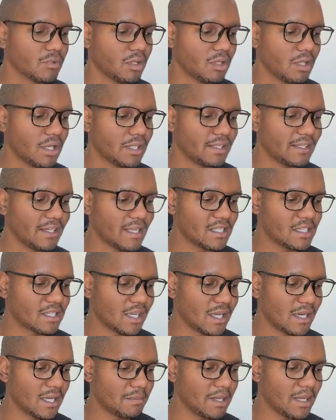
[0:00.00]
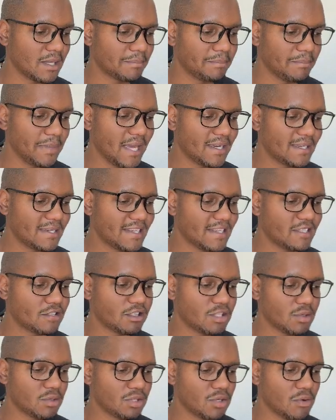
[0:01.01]
And here's getting a bit bendy, so
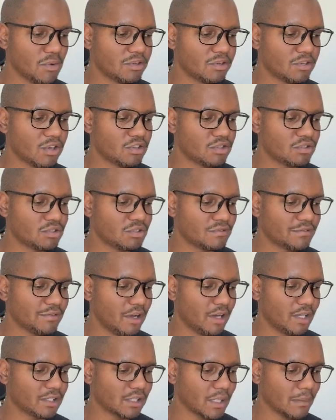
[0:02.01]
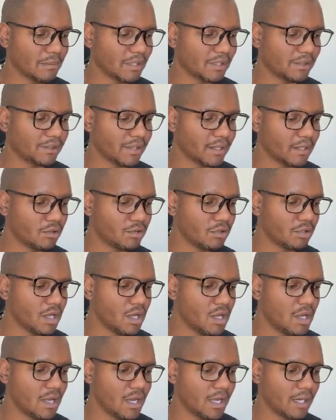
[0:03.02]
you don't want to go too fast up this hill
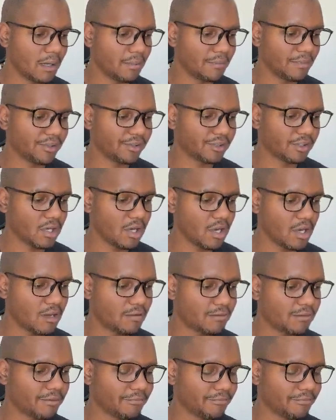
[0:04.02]
and up this curve.